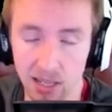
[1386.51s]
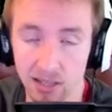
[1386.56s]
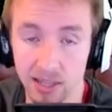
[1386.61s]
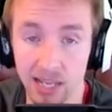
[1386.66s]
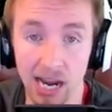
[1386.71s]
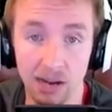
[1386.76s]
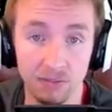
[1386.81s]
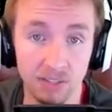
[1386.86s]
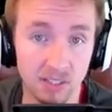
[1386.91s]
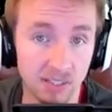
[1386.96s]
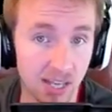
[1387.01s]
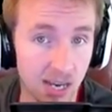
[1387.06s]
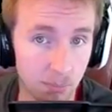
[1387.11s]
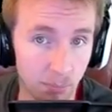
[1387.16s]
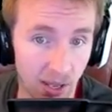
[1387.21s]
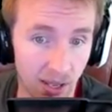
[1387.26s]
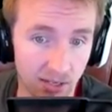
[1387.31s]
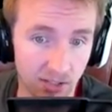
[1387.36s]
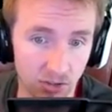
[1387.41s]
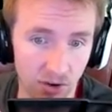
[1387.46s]
They have the same
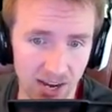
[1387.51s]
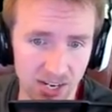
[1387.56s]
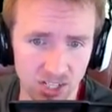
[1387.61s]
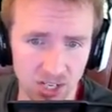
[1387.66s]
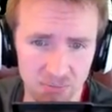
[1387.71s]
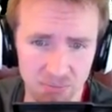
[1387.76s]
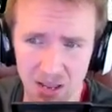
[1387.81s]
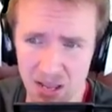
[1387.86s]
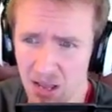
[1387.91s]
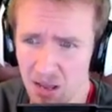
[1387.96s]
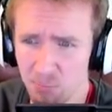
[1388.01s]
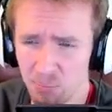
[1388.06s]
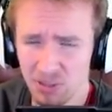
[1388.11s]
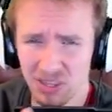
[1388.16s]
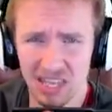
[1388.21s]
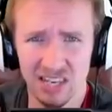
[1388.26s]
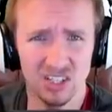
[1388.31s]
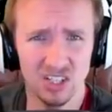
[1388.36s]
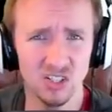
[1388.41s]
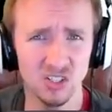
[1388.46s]
penetration, but
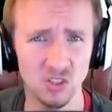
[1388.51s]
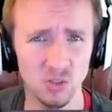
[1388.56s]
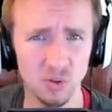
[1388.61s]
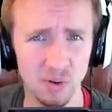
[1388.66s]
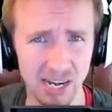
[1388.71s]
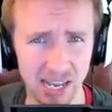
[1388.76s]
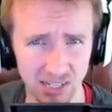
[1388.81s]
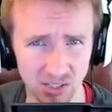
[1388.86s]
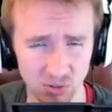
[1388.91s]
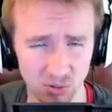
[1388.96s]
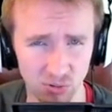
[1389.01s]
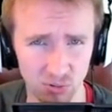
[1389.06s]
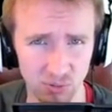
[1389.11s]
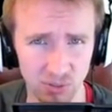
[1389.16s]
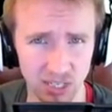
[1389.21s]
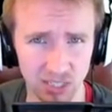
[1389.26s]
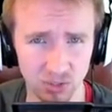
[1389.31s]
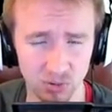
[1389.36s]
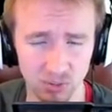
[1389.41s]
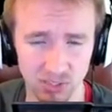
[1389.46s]
they just do an extra
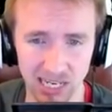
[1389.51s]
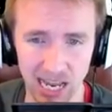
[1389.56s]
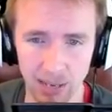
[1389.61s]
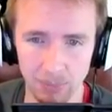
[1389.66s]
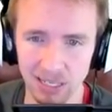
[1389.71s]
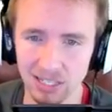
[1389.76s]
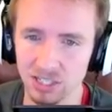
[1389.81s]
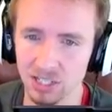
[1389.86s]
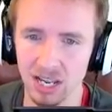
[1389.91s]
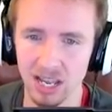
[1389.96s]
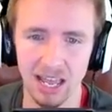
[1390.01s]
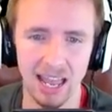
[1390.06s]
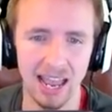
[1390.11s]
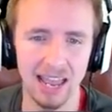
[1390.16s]
300 damage.